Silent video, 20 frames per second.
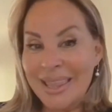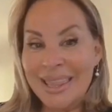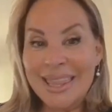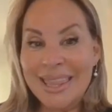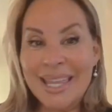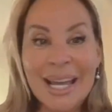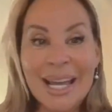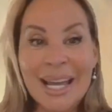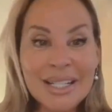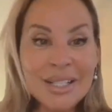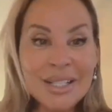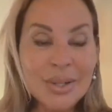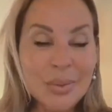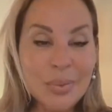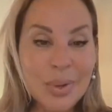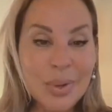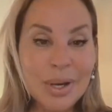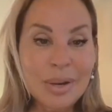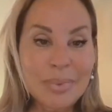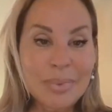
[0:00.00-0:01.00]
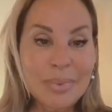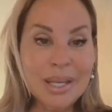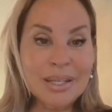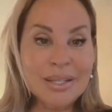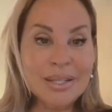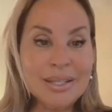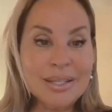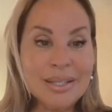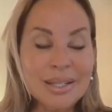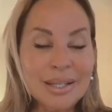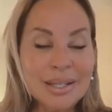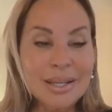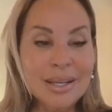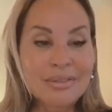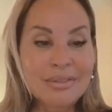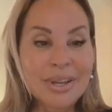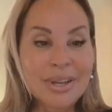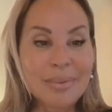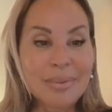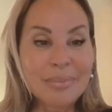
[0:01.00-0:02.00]
That's what it means to
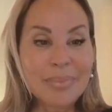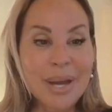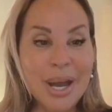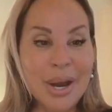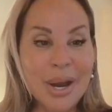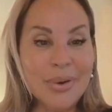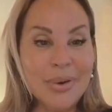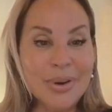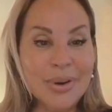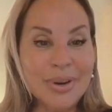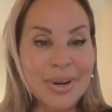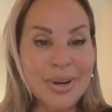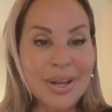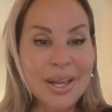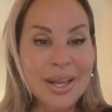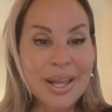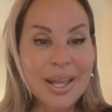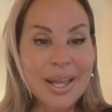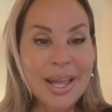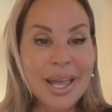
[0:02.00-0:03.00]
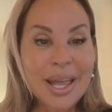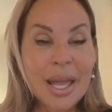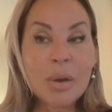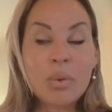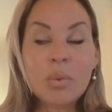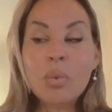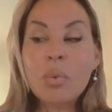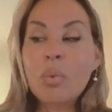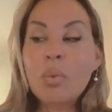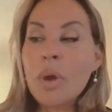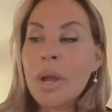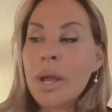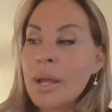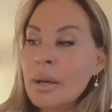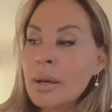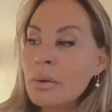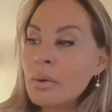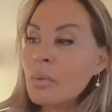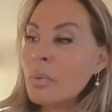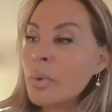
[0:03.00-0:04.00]
live in power. And
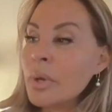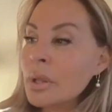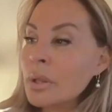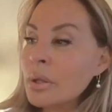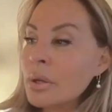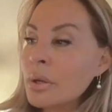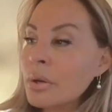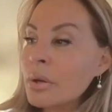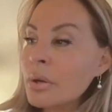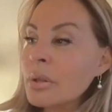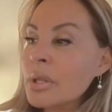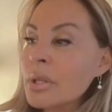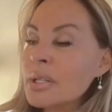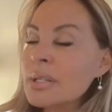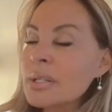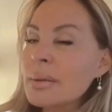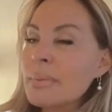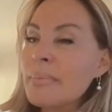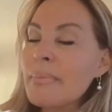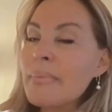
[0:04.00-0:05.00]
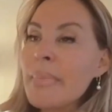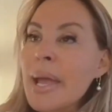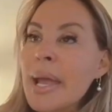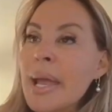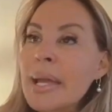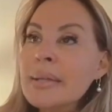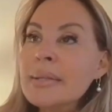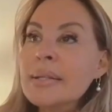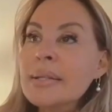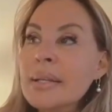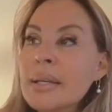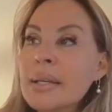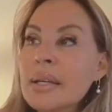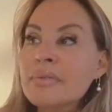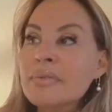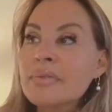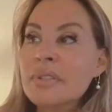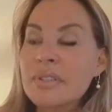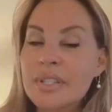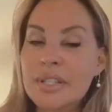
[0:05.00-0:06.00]
when we learn this amazing
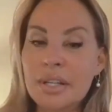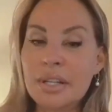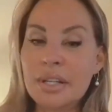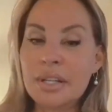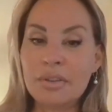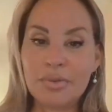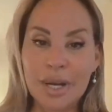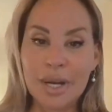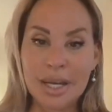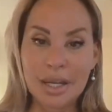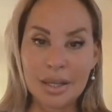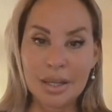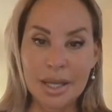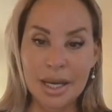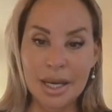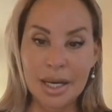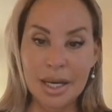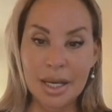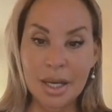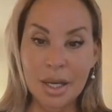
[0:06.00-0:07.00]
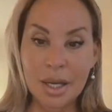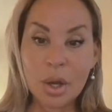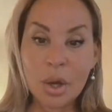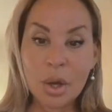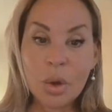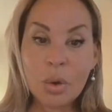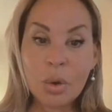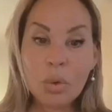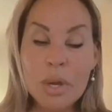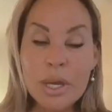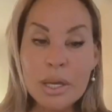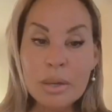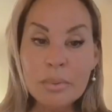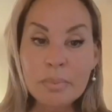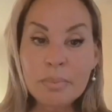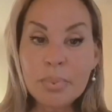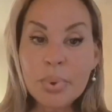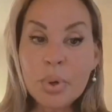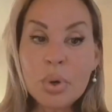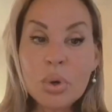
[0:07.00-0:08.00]
gift of self-regulating, we
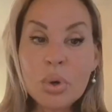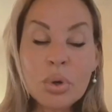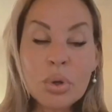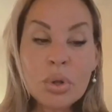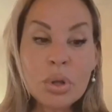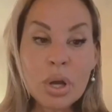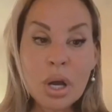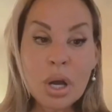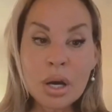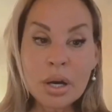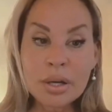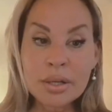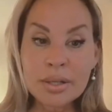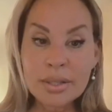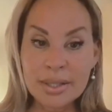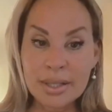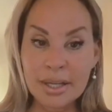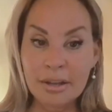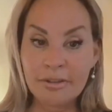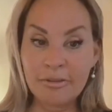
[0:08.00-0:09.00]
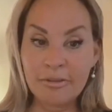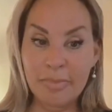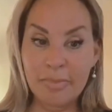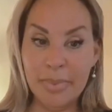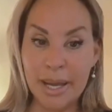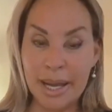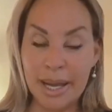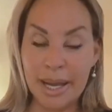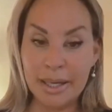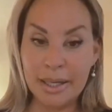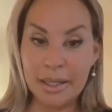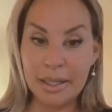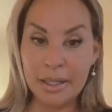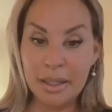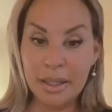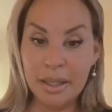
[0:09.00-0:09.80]
can pull ourselves back